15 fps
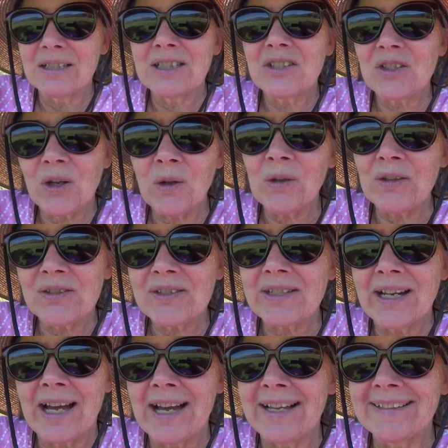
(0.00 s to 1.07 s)
soul is
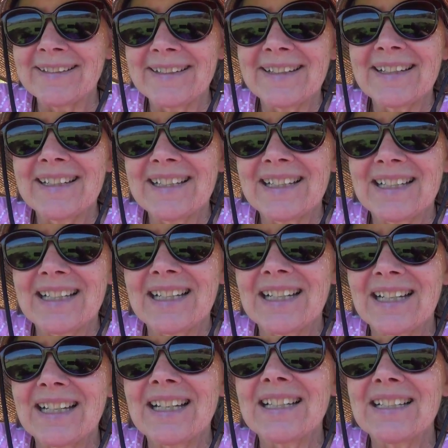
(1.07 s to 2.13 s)
not,
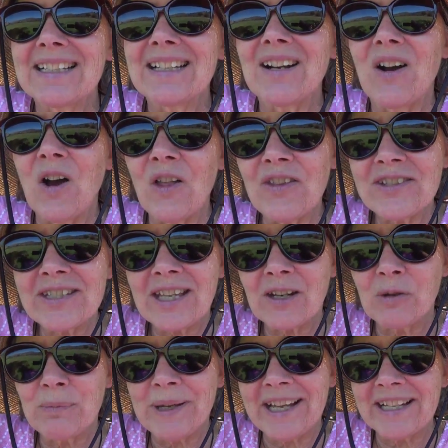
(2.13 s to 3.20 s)
all the
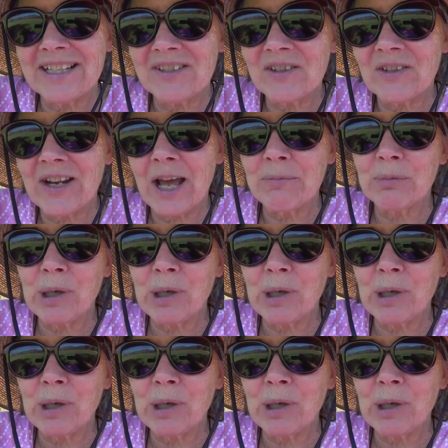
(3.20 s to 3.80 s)
subtle bodies are not